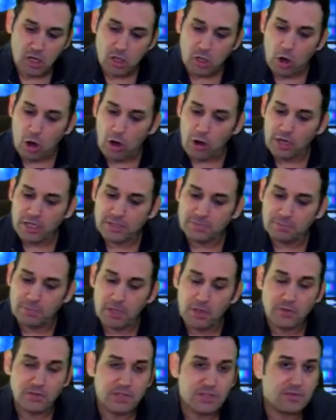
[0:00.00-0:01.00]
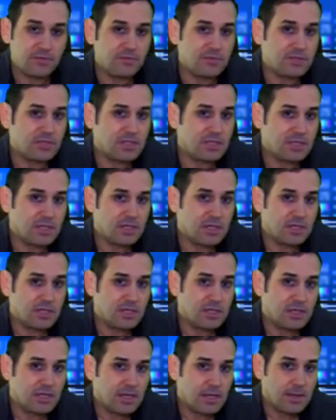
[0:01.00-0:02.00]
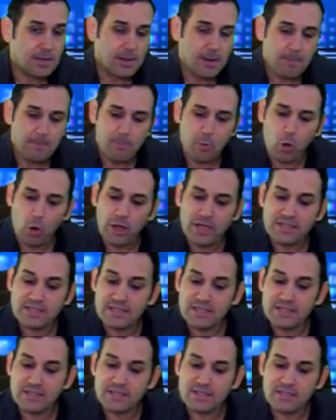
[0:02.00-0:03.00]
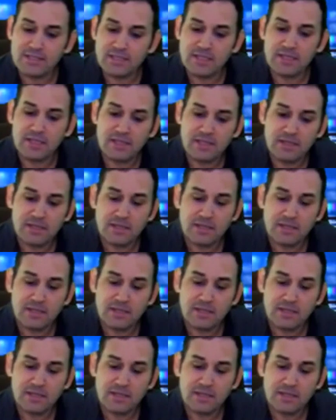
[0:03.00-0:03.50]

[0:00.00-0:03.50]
car explosives, poisons,